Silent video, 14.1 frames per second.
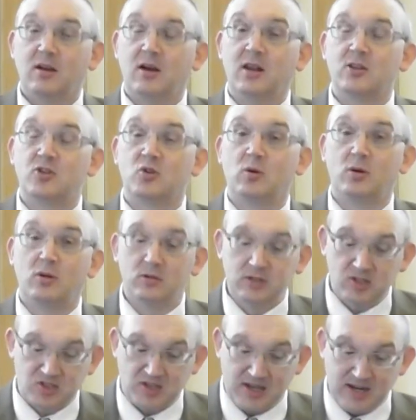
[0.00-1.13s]
and it's all
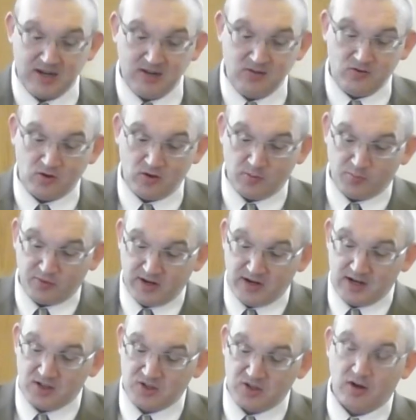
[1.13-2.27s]
designed to
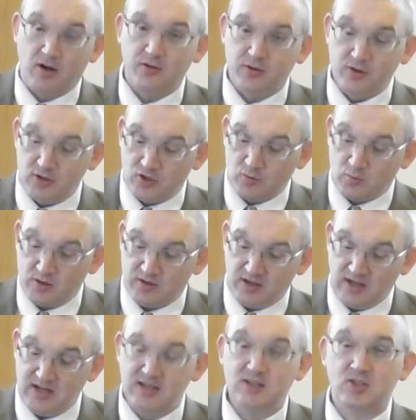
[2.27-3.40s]
impress others with
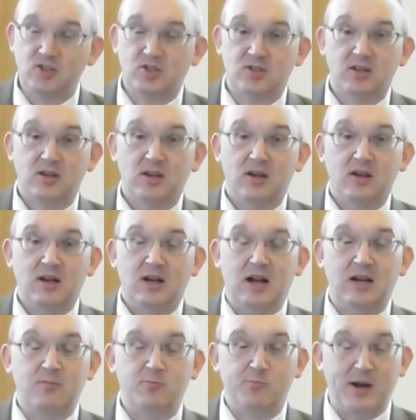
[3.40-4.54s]
his
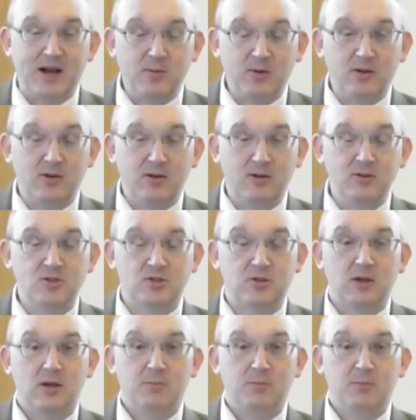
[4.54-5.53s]
and Babylon's